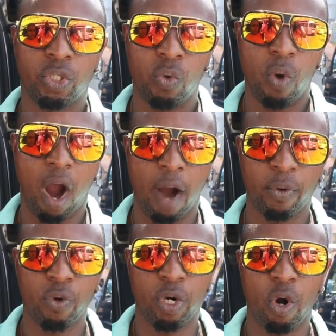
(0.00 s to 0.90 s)
to
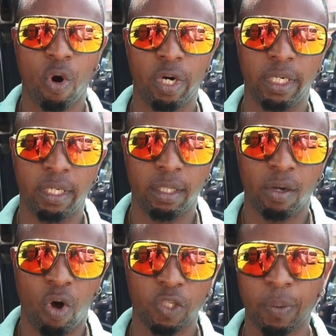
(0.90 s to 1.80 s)
Harbor Road or the
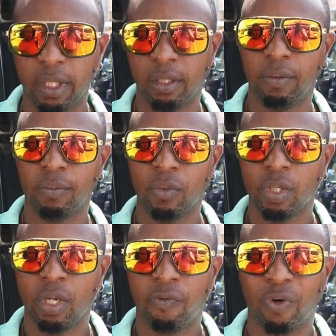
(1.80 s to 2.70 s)
hospital
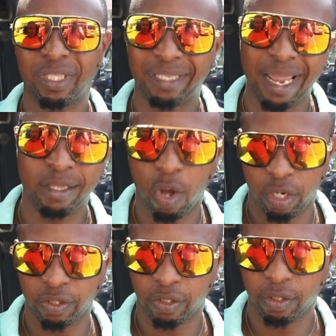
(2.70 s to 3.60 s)
for
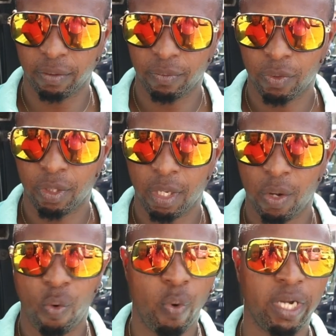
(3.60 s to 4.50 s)
$10
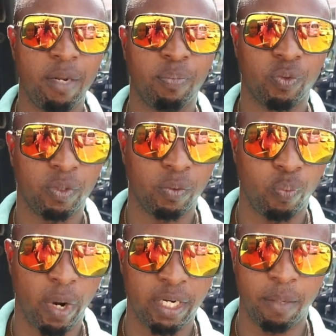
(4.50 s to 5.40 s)
why the
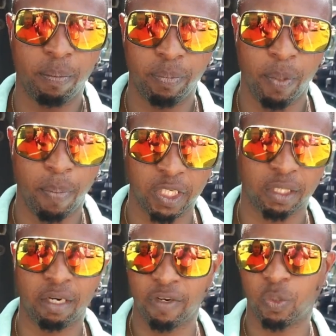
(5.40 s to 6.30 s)
why the, the bus
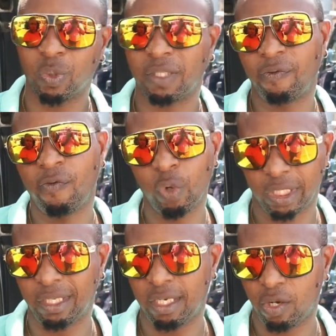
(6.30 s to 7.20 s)
service was
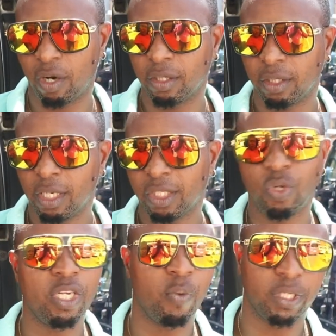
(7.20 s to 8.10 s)
$14.
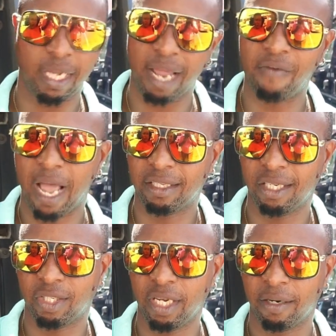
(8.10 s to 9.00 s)
So there was an
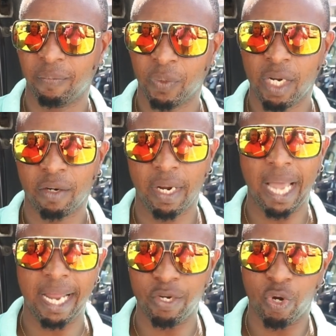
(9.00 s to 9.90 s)
advantage there, right?
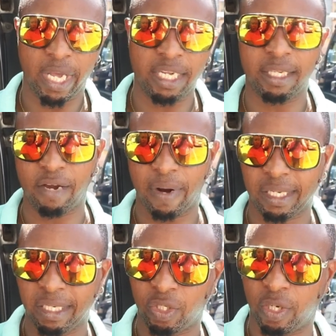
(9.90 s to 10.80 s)
And you're going
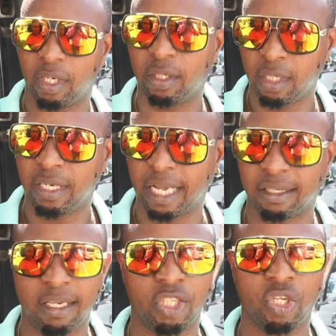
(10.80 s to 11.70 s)
directly to your, your
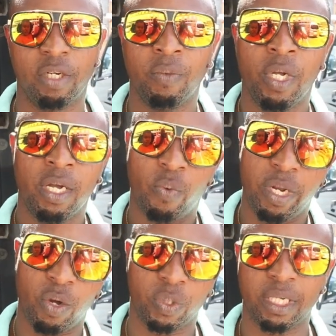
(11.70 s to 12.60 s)
destination.
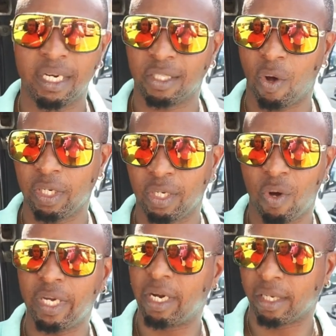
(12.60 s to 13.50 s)
When outside is hot, they got air